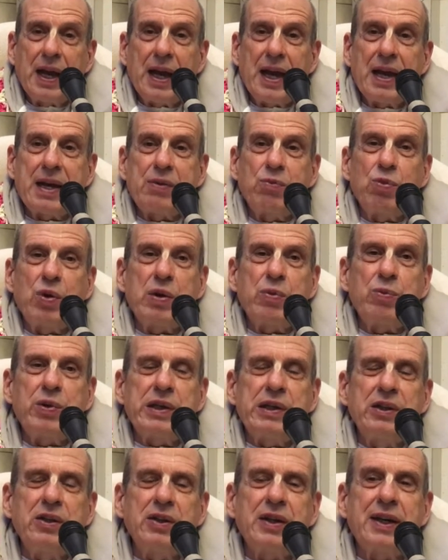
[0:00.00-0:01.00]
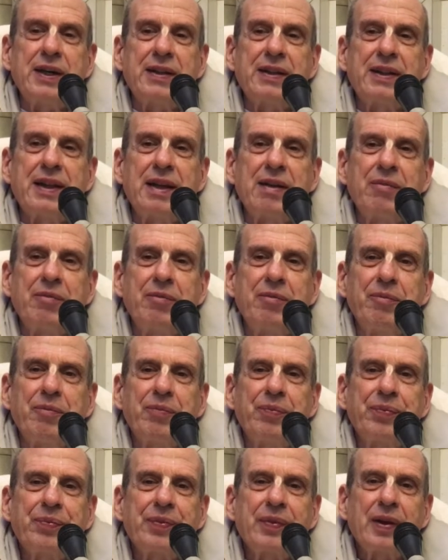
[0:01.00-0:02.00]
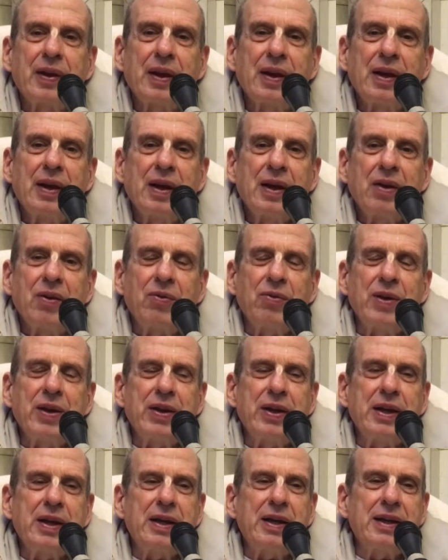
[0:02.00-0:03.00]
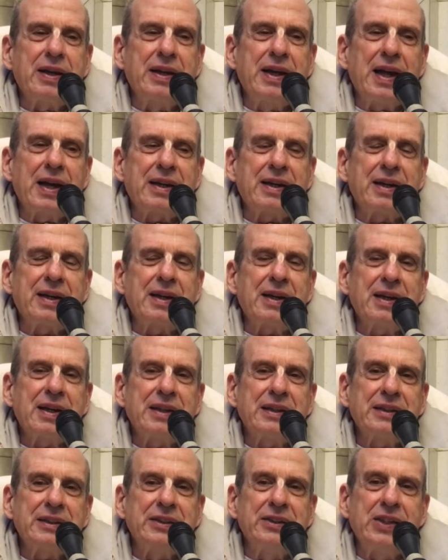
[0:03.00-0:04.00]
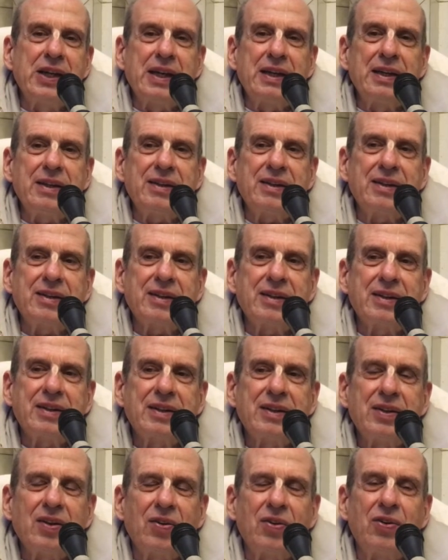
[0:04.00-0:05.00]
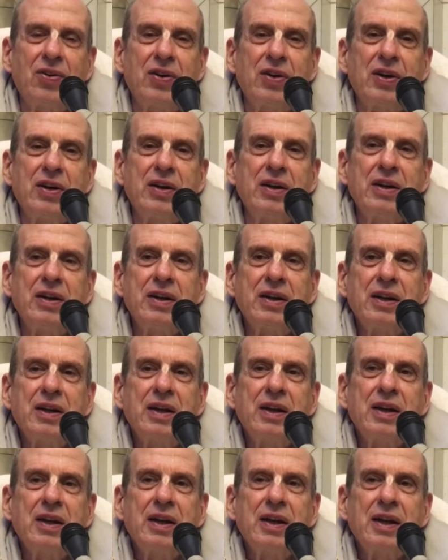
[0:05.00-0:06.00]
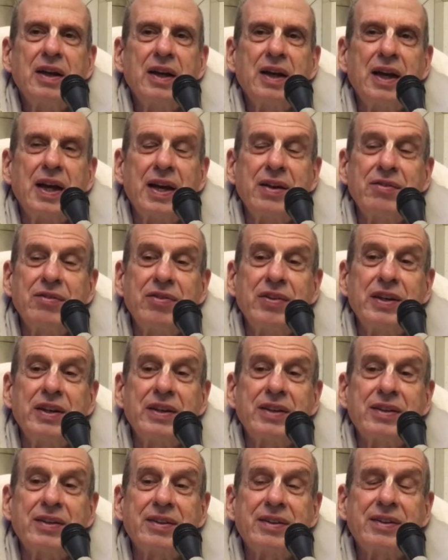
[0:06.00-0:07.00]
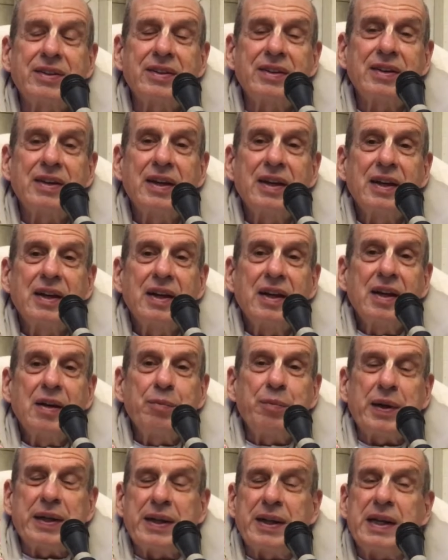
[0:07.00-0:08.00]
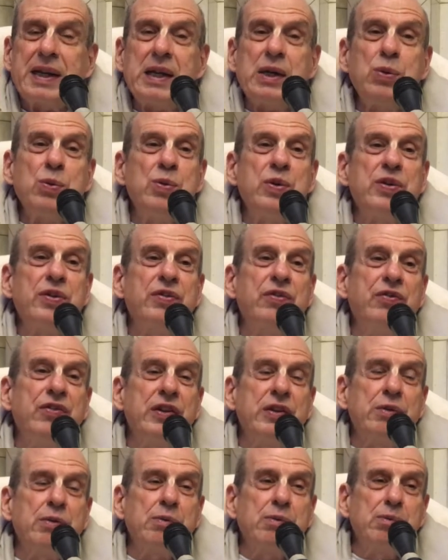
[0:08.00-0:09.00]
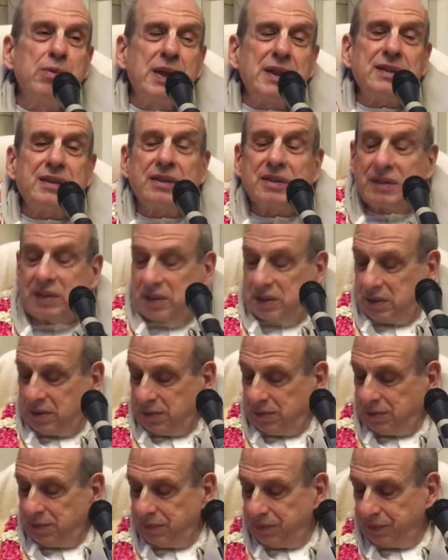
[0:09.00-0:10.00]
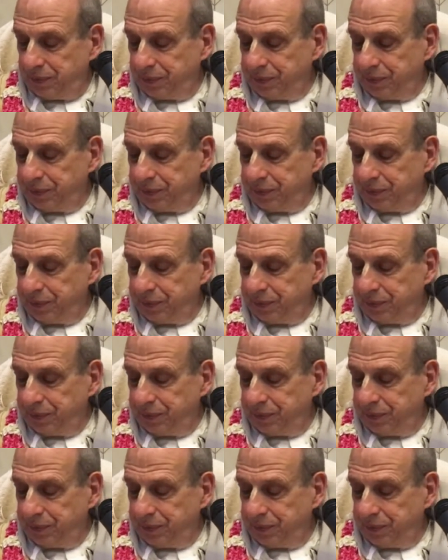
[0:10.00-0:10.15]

And when we look at them, we get jealous or envious. But he was vimatsaram.